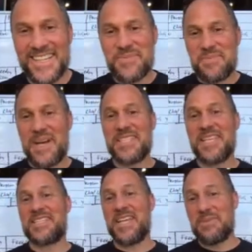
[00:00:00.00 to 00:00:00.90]
Mine's
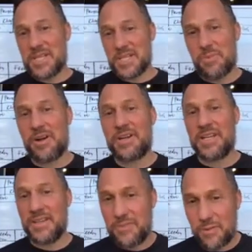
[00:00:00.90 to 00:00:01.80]
like 10 minutes
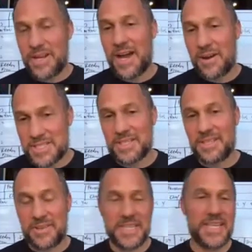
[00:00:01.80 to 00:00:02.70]
marketing, 40 hours
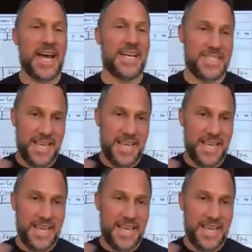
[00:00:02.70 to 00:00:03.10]
delivery. Yes.